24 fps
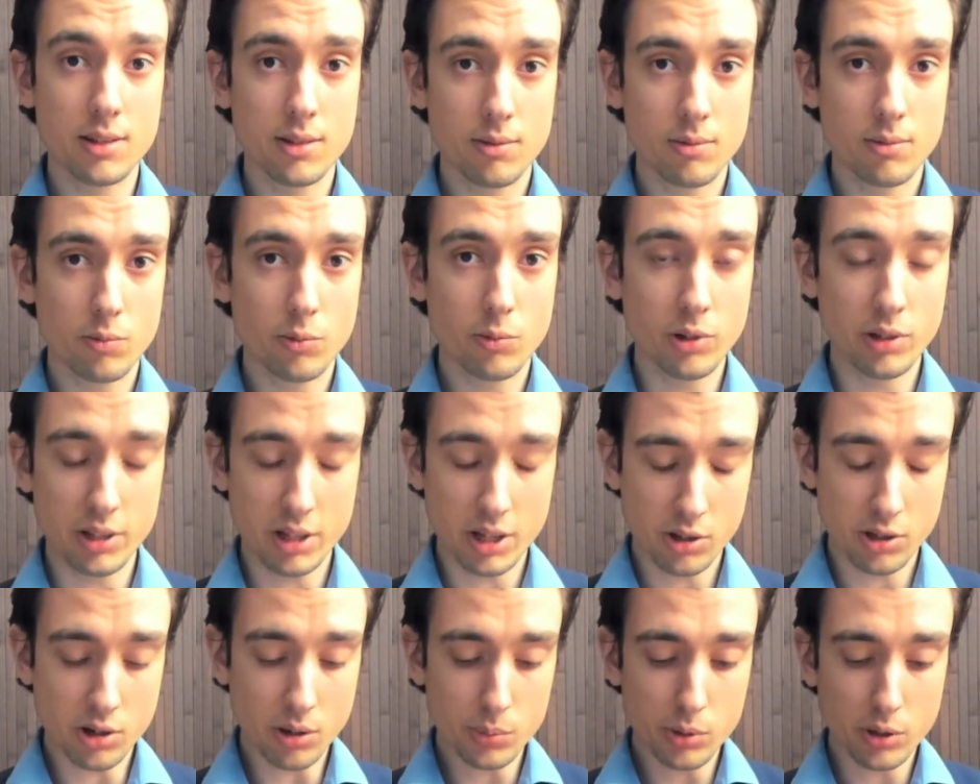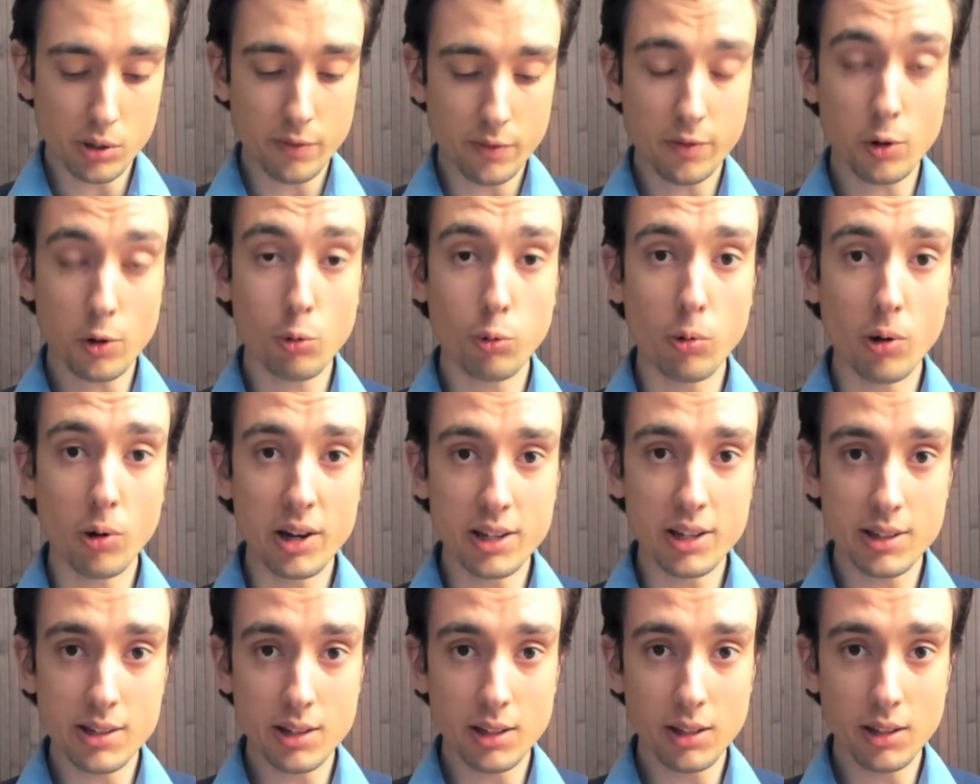well, in terms of
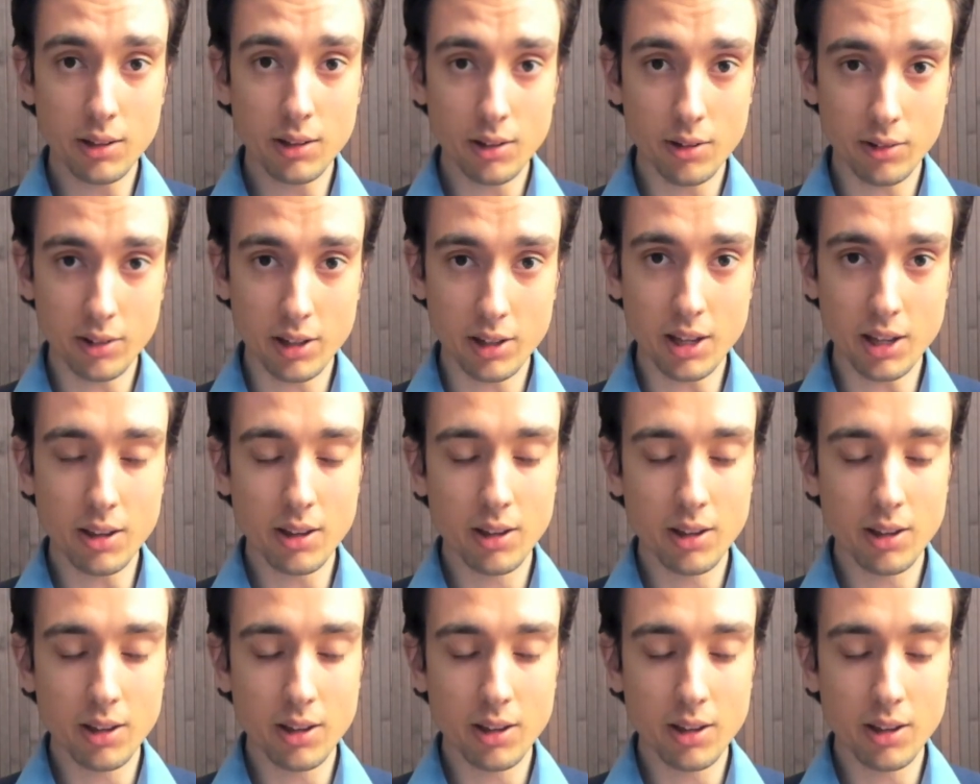quantity, okay?